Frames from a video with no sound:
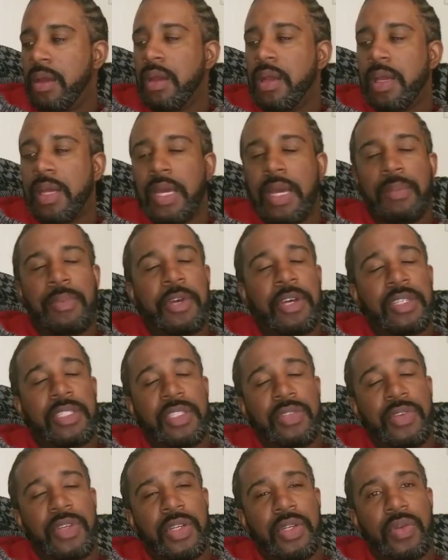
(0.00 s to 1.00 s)
Alright, gotta pause
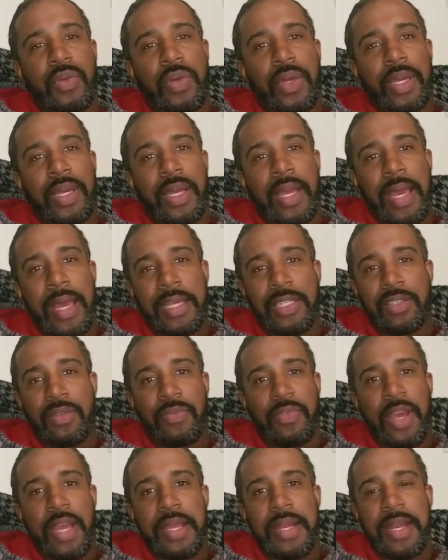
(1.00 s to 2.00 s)
it real quick. As of
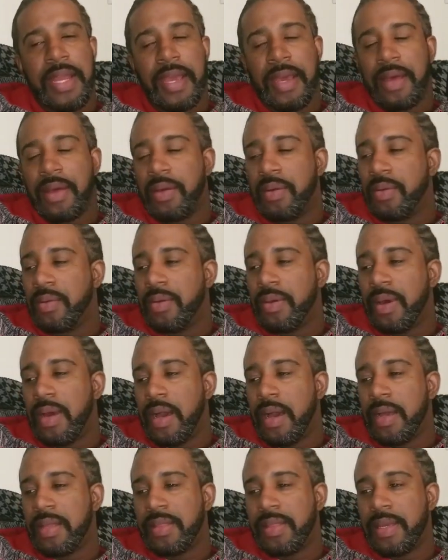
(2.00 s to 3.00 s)
right now,
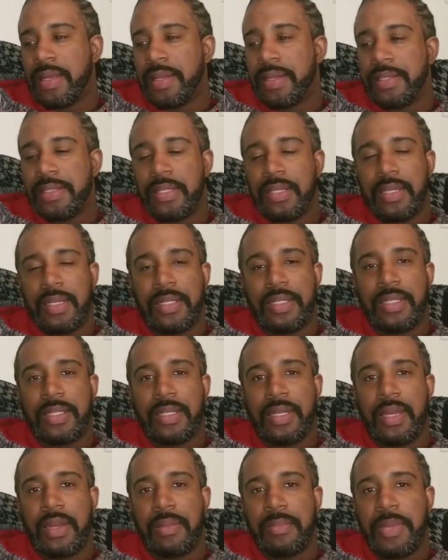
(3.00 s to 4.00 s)
I think this list is
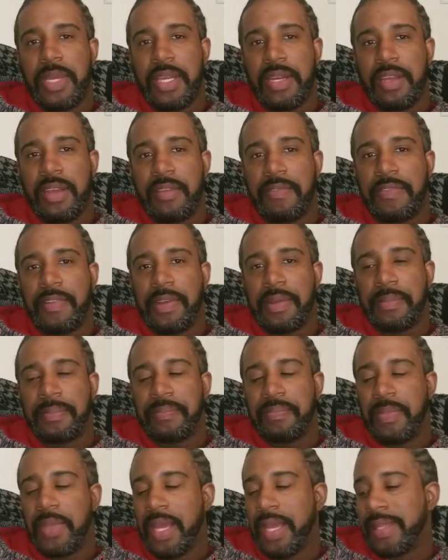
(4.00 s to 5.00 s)
gonna be different.
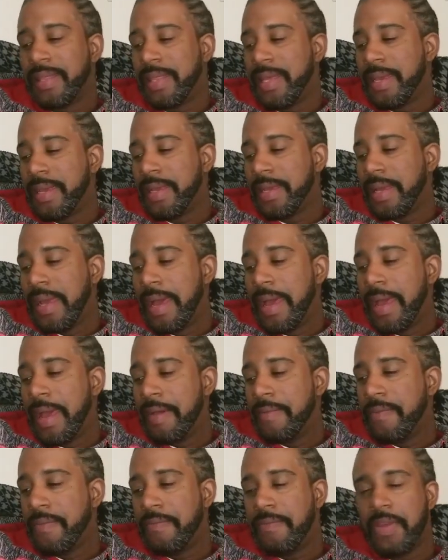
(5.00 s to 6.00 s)
I think I
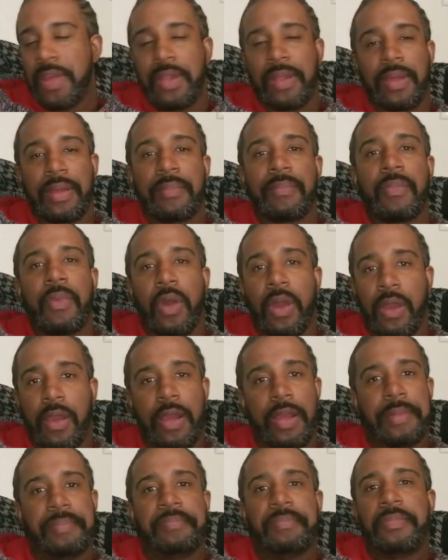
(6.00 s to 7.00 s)
have a feeling.
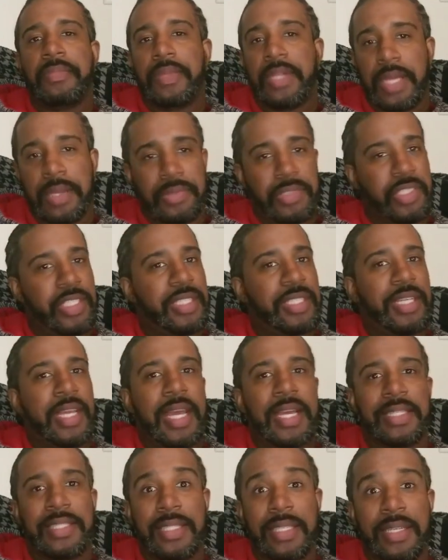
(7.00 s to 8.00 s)
Alright, that was just
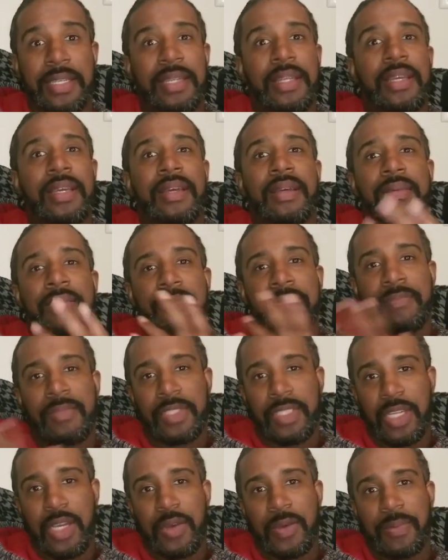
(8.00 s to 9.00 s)
guessing.
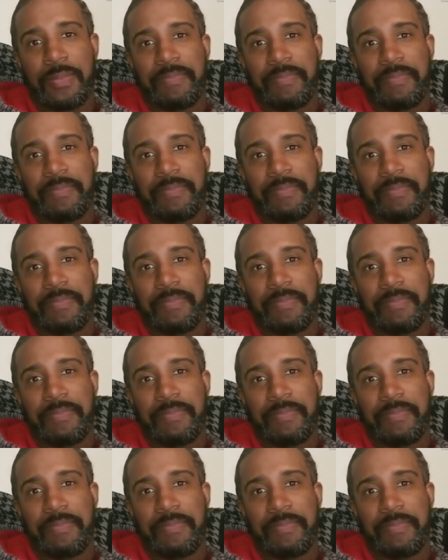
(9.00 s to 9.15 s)
Let's go.